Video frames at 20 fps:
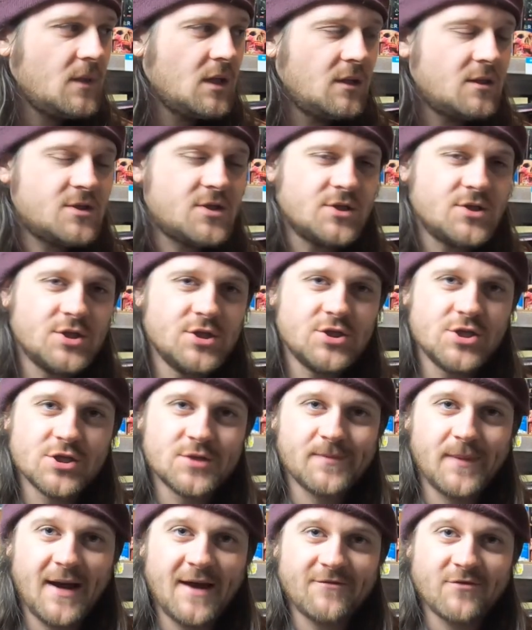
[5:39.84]
so she's just
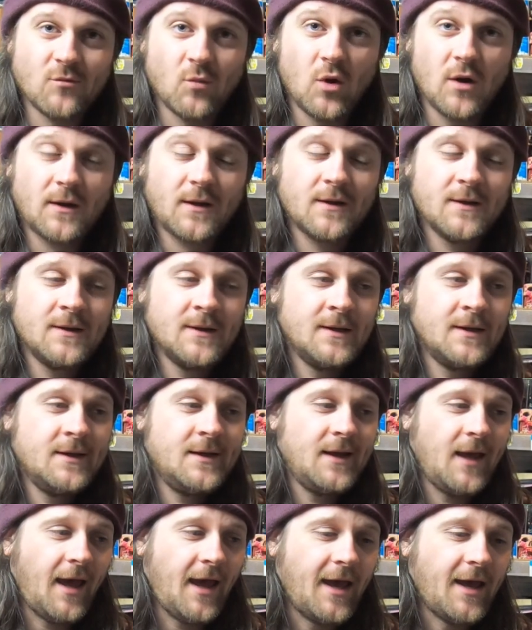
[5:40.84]
back from work.
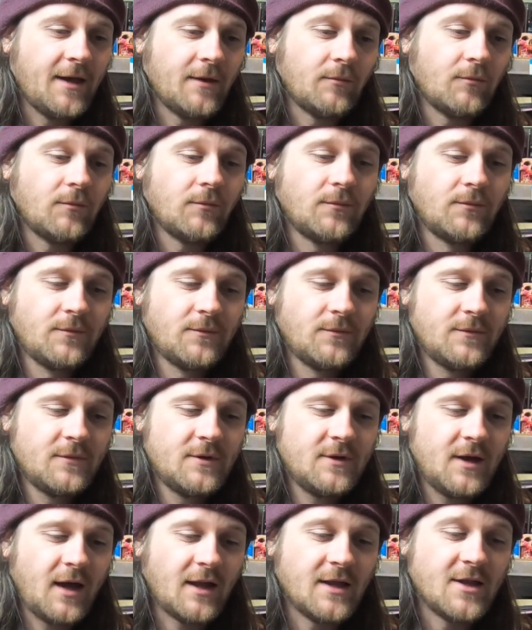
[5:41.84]
And
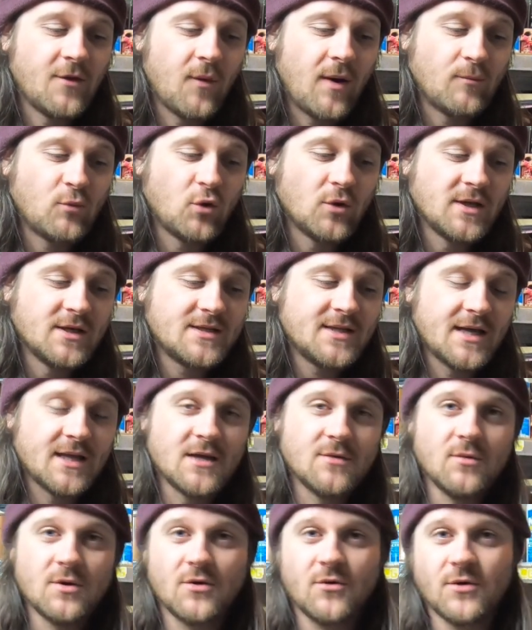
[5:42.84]
now I'm going to tell her
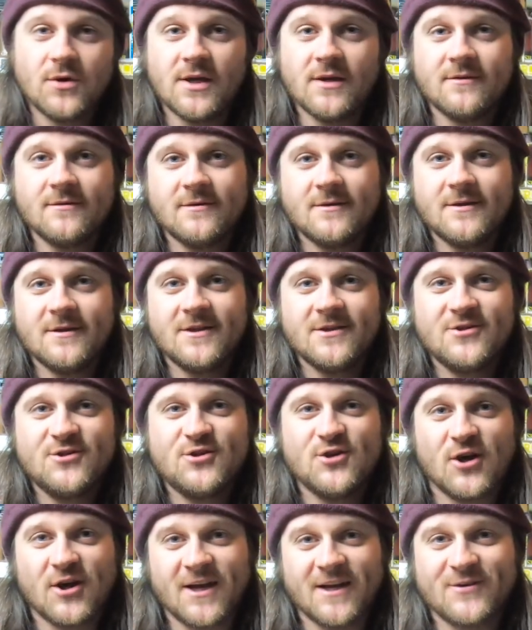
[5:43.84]
we're going to
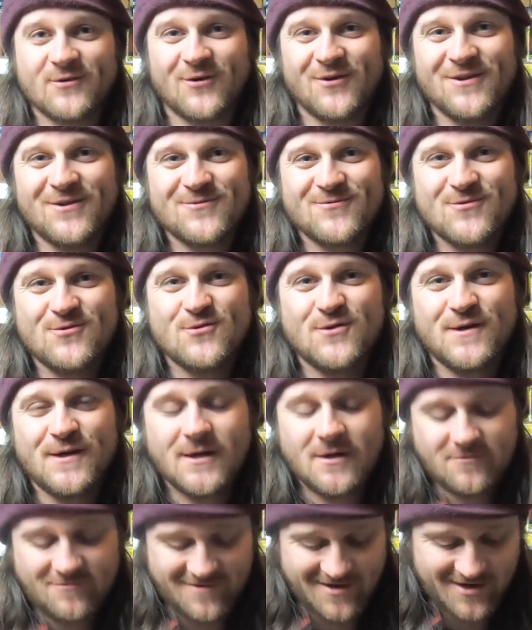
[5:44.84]
chuck a toilet roll
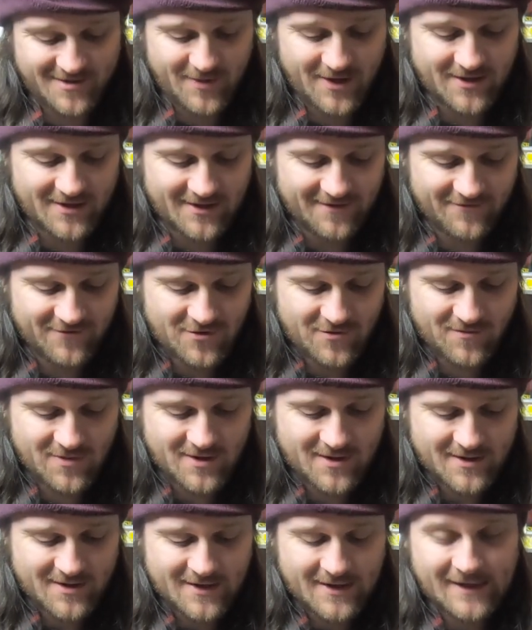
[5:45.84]
round about the living room.
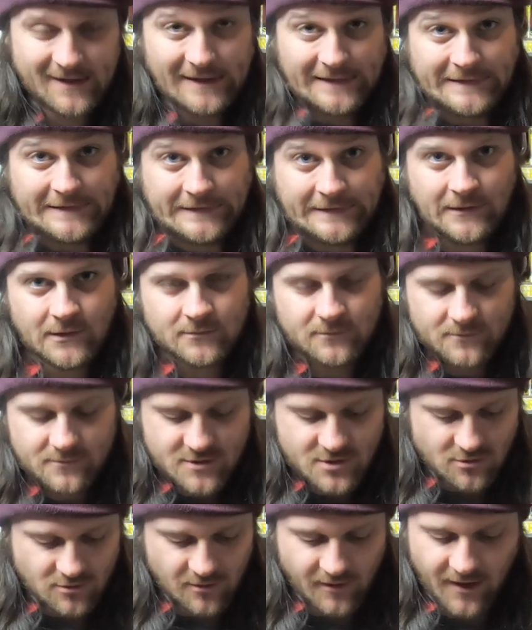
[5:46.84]

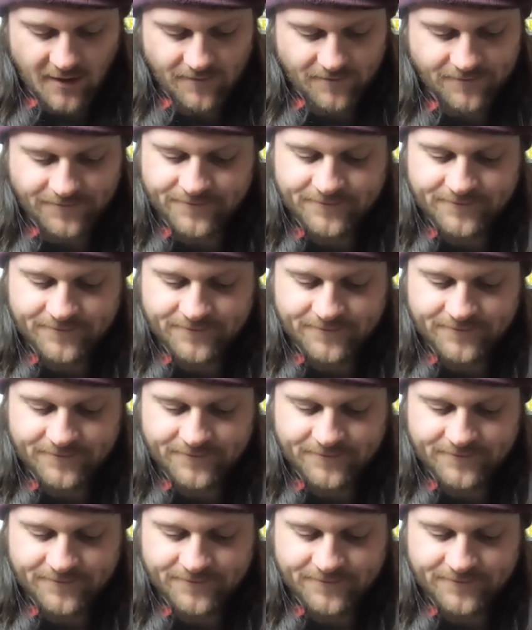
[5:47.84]
So I